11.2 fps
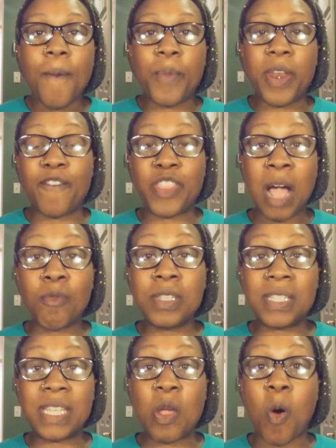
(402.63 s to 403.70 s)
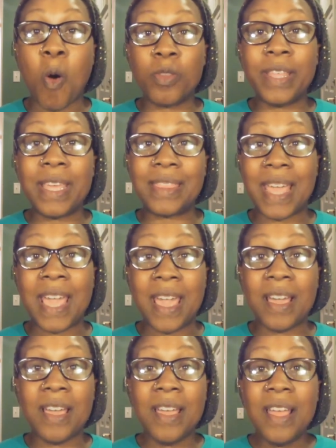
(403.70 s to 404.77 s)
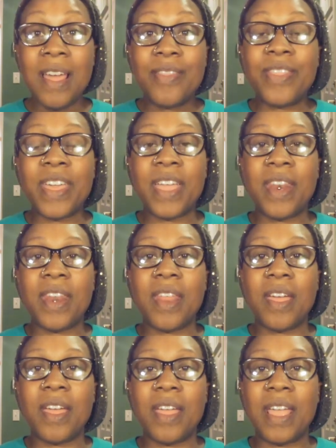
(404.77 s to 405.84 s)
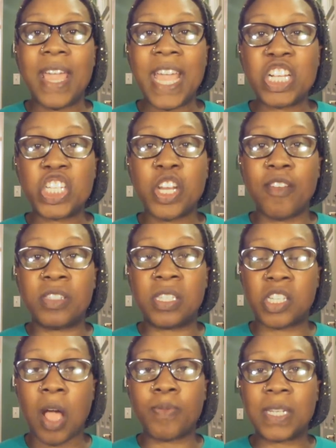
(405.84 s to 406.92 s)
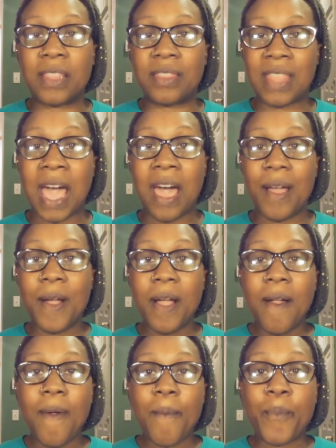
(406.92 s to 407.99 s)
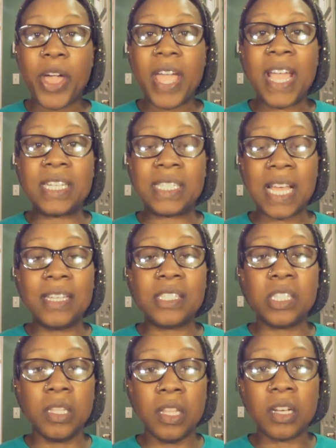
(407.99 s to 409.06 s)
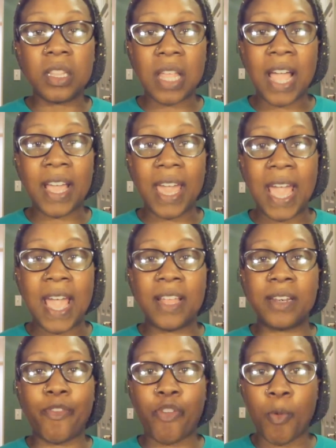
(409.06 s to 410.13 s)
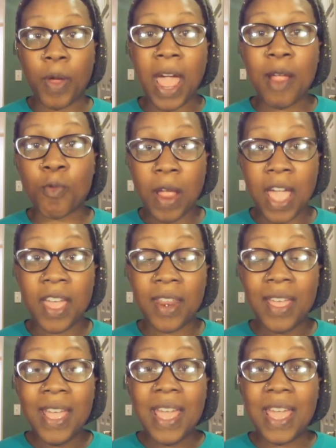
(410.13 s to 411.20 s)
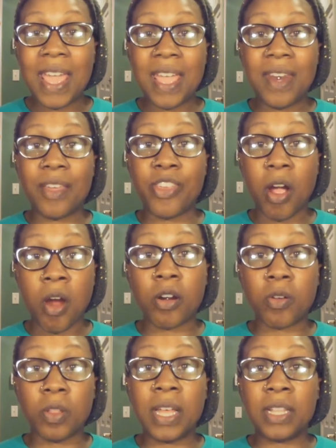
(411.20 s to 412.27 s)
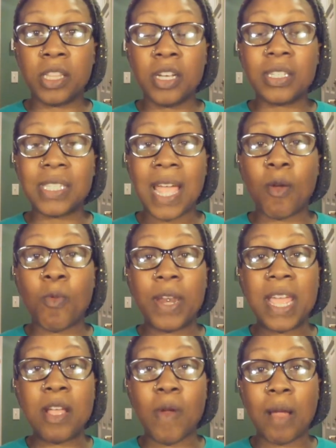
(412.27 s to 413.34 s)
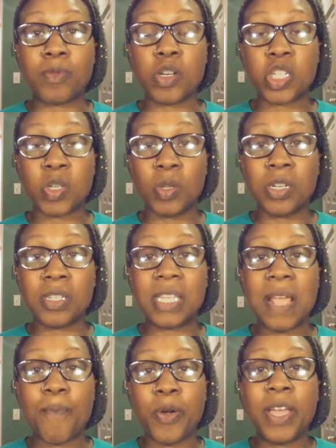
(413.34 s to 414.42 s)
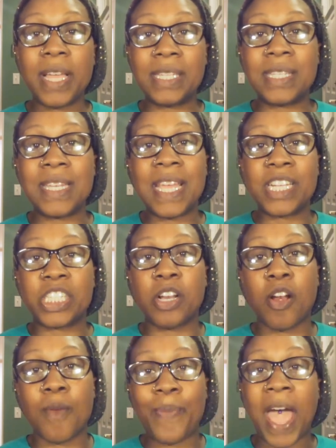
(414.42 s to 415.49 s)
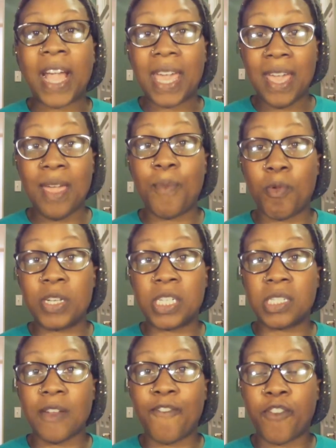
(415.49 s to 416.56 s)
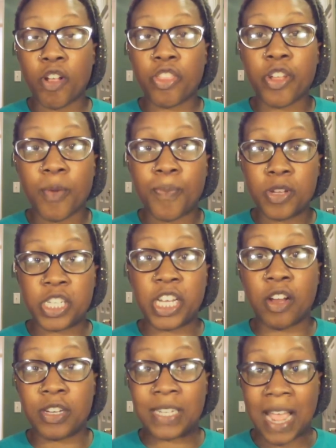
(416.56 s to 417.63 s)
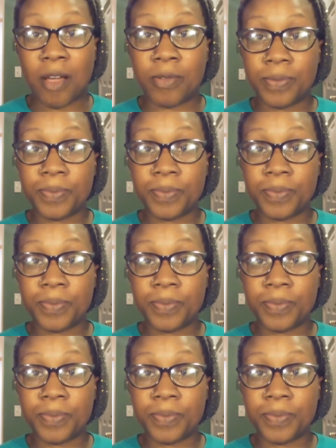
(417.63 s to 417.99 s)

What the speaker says: But if that was the only thing, then he should have stopped at that. But it does look like, and from what I read in the article, it looks like when he grabbed her shoulders, he put his knee into her back hip, which is further pushing her down.